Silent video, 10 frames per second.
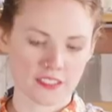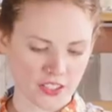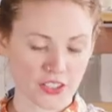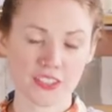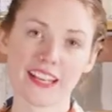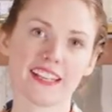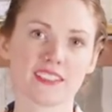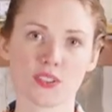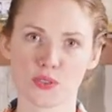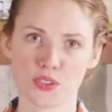Now, that
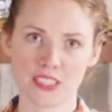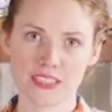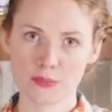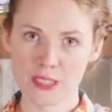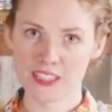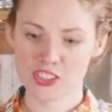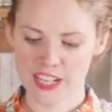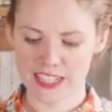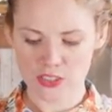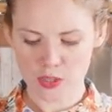is all you need to make a
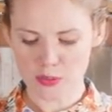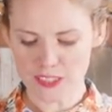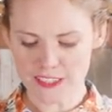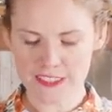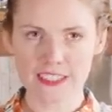sherry cobbler,